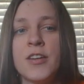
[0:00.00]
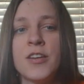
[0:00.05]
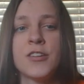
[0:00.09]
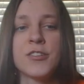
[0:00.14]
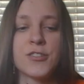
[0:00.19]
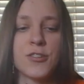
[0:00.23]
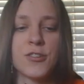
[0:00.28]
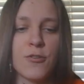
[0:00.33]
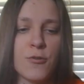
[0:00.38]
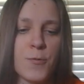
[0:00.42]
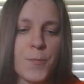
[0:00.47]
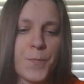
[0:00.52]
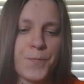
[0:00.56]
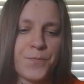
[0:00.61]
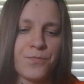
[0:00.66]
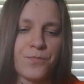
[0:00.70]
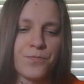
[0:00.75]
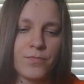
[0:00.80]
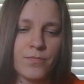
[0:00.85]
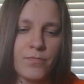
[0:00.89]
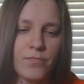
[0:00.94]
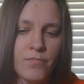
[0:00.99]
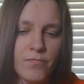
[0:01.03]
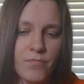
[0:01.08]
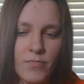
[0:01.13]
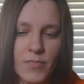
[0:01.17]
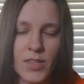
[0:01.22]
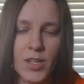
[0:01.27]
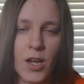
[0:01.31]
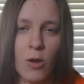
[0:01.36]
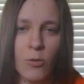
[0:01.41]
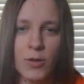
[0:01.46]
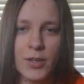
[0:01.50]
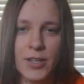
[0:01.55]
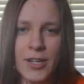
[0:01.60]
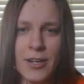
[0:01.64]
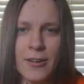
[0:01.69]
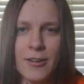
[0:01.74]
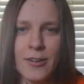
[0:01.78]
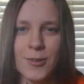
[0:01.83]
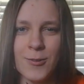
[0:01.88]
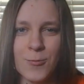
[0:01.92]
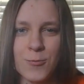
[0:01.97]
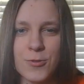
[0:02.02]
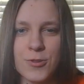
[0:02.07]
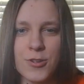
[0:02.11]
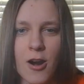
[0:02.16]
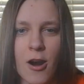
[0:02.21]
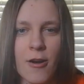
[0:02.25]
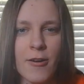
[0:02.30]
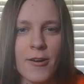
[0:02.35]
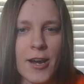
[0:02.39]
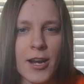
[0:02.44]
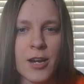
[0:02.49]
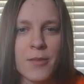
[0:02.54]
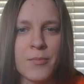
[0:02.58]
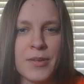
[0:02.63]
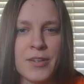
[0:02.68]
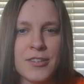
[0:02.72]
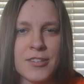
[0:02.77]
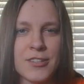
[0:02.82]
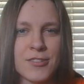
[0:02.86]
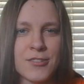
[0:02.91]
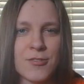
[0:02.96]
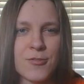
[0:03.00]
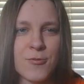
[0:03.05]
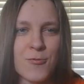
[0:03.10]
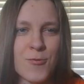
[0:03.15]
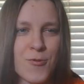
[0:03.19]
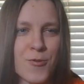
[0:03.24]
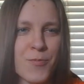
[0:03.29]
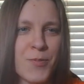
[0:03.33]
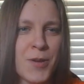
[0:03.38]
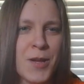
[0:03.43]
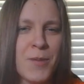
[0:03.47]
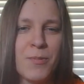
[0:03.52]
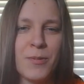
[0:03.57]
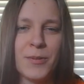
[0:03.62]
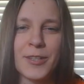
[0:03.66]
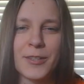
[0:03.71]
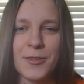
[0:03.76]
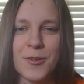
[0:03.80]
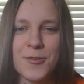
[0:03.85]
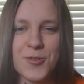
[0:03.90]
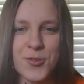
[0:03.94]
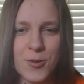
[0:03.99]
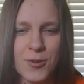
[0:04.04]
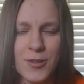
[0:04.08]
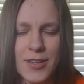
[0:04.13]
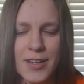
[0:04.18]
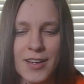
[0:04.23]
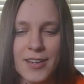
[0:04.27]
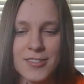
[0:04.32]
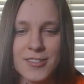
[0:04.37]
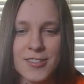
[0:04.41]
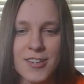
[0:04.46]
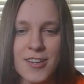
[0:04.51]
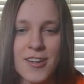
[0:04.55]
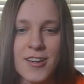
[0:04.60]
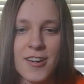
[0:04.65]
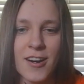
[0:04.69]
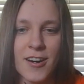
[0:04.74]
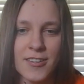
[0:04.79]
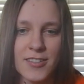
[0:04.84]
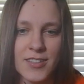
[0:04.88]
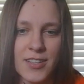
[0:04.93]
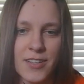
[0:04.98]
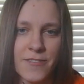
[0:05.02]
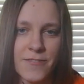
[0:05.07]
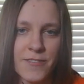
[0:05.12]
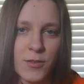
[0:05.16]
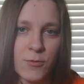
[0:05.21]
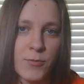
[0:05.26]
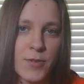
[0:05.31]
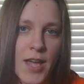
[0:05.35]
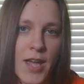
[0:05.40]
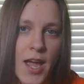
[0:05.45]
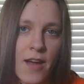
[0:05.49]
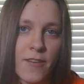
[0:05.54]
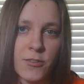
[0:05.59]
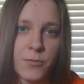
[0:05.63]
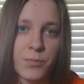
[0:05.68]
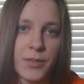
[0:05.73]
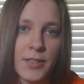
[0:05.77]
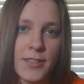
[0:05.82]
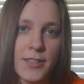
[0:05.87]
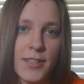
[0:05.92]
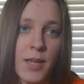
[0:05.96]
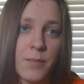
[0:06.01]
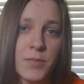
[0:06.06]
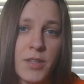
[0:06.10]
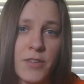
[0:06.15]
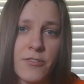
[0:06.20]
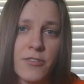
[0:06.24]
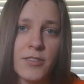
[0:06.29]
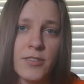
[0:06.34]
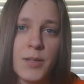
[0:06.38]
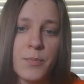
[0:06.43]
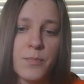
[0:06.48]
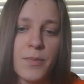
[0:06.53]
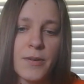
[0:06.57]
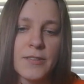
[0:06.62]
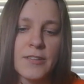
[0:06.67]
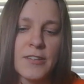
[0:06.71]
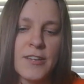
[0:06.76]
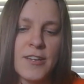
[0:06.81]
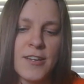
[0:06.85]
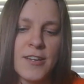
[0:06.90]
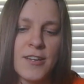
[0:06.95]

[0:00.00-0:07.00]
So, over here, where our enemies, where people that are controlling us are different, we have to play the game differently, but